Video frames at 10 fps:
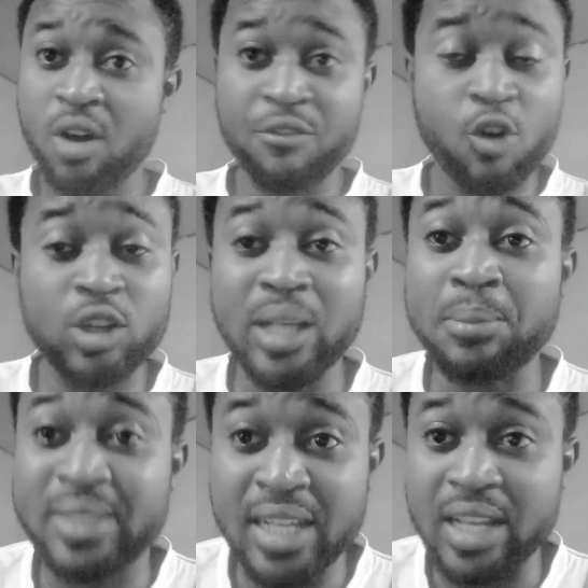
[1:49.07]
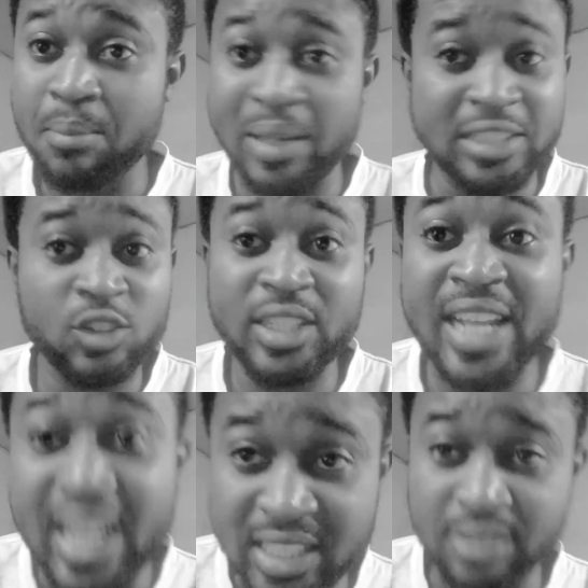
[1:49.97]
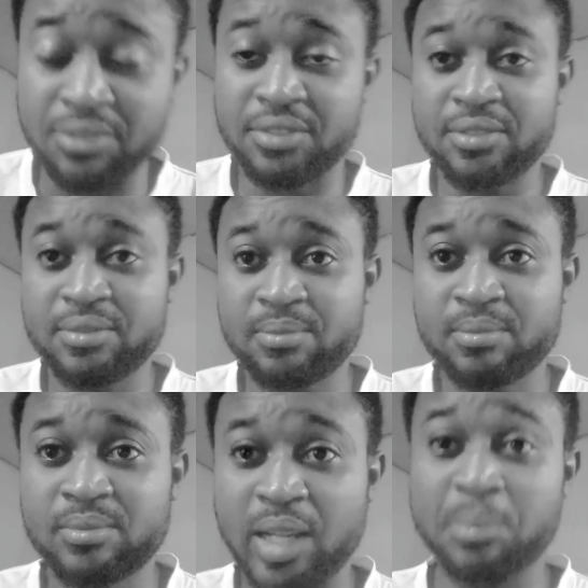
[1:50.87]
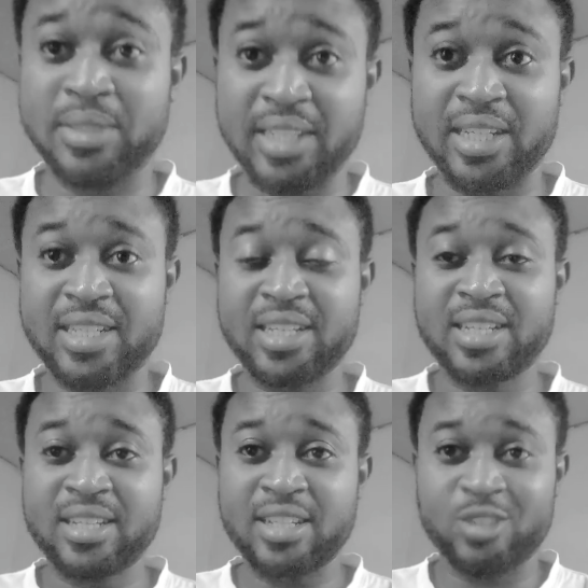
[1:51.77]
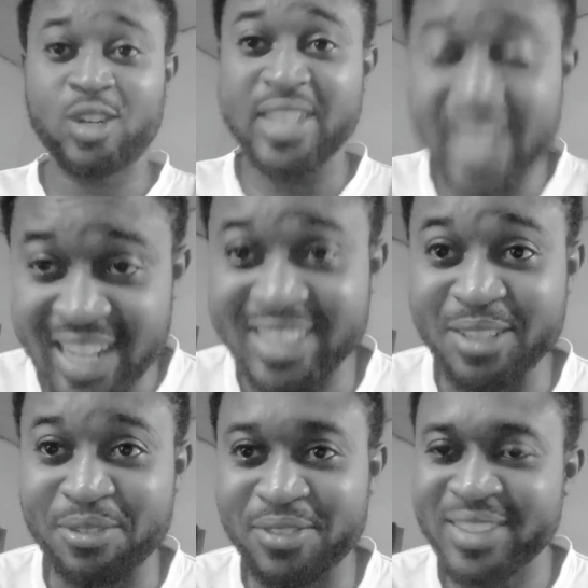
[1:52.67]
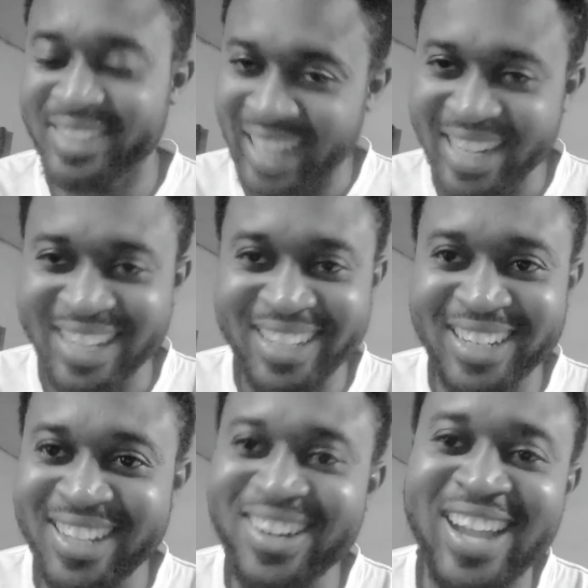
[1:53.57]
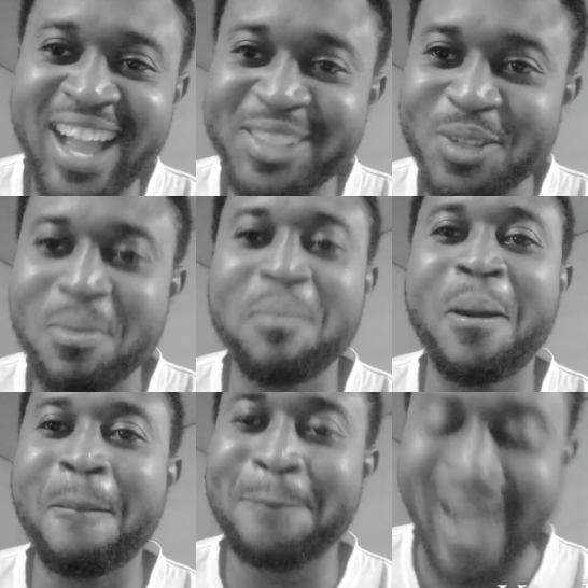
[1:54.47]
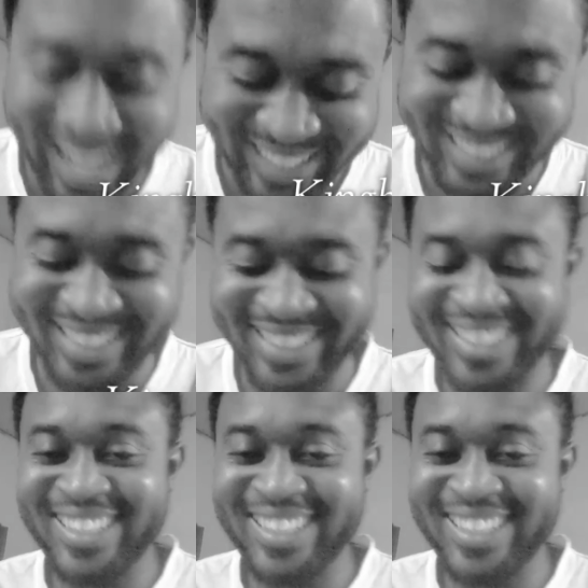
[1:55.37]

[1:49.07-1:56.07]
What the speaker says: Of course I'm sick, but it's not negative. I'm sick. It's not negative. Charlie, Lyrical Joe, be my boss.